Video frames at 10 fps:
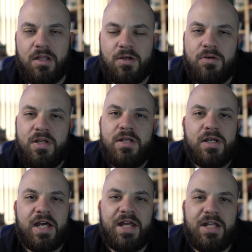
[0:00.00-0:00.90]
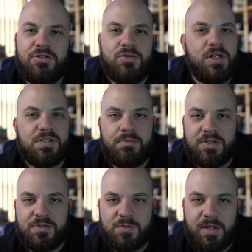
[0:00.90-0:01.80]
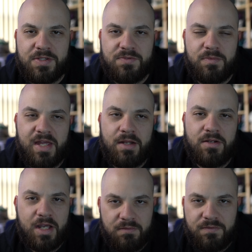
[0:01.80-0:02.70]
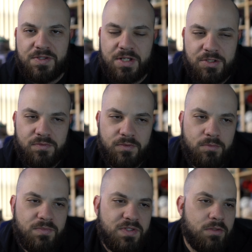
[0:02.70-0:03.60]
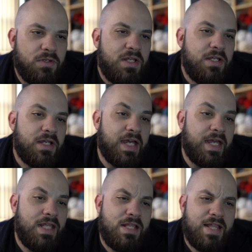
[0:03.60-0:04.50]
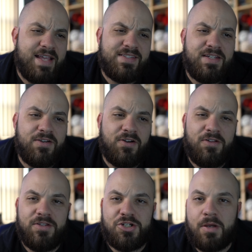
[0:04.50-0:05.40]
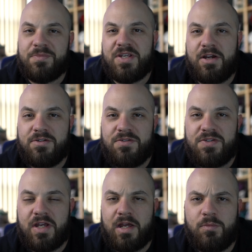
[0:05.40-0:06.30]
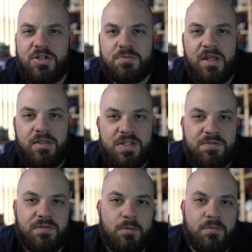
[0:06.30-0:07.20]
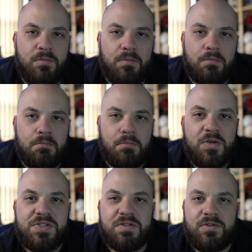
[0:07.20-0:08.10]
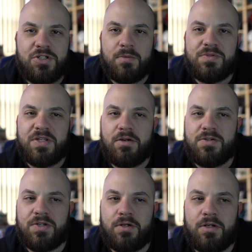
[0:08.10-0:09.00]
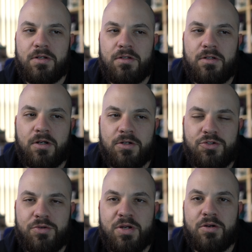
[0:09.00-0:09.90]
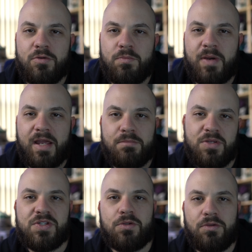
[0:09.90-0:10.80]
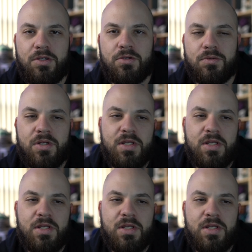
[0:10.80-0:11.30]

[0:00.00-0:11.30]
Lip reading: low, and you do get some nice response from that and kind of fills out your room. So, and then lastly, all the jump scares, which in this film, most of the jump scares are triggered by a musical cue.